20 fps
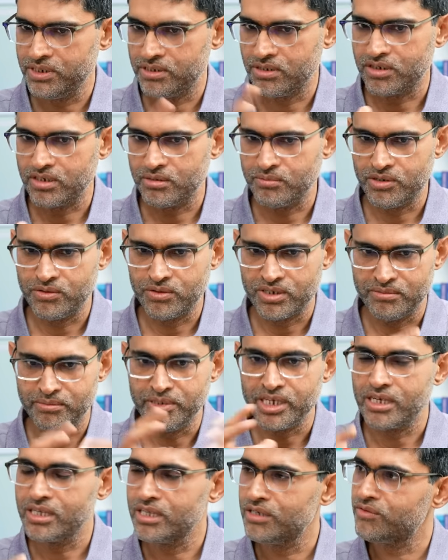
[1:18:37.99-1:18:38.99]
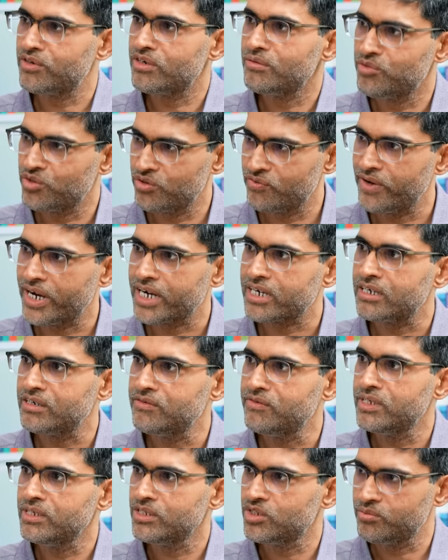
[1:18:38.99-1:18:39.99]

we talk about as making the world more fact driven